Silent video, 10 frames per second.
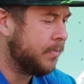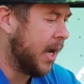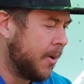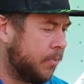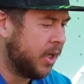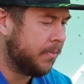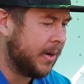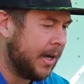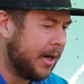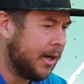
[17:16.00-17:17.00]
I put
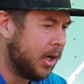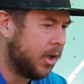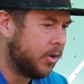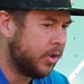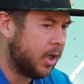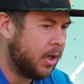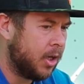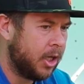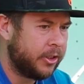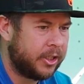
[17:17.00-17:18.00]
about
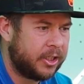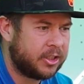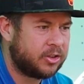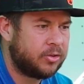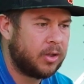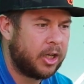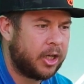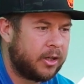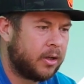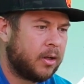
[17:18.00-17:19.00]
100 to
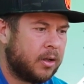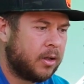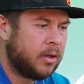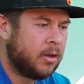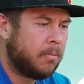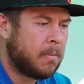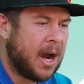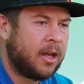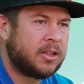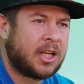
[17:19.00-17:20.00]
200
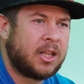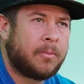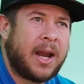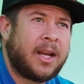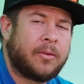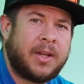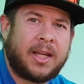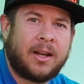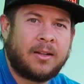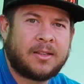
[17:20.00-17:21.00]
miles on the bike a
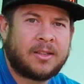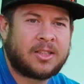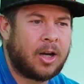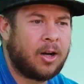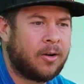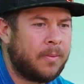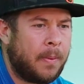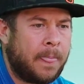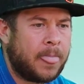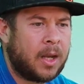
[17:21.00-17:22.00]
weekend. So
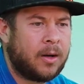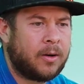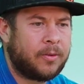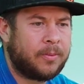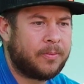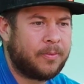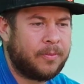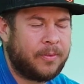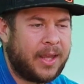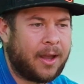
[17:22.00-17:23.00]

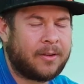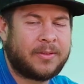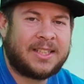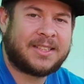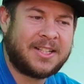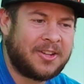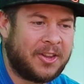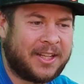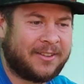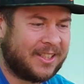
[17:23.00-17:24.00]
yeah,
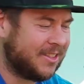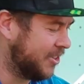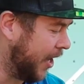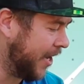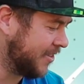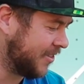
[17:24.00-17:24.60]
these chains